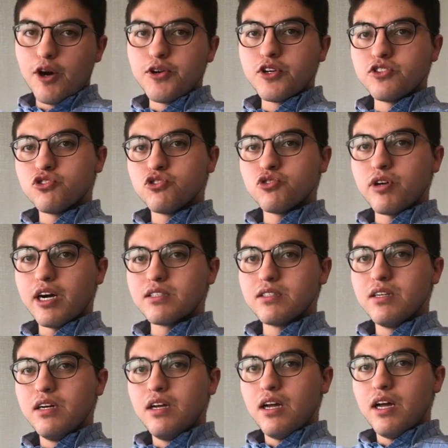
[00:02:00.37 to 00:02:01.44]
how to construct
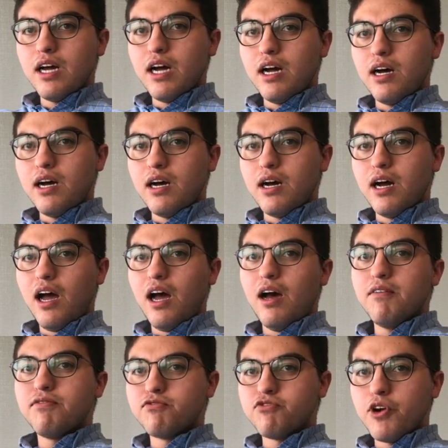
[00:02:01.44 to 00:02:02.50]

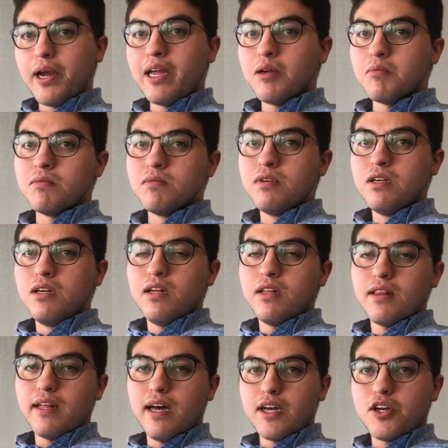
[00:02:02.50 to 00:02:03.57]
a frame
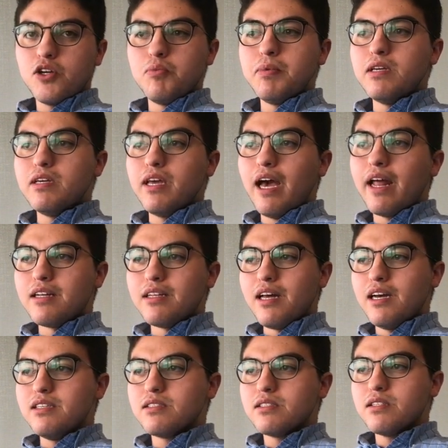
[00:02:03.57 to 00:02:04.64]
that could be
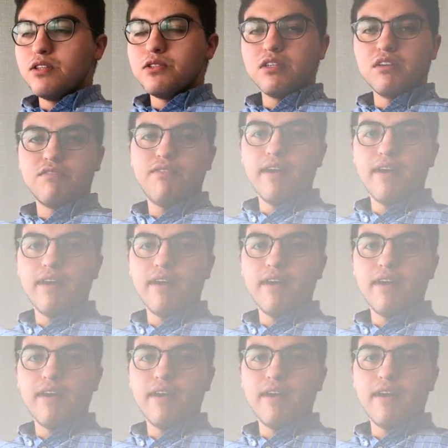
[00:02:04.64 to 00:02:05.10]
analyzed using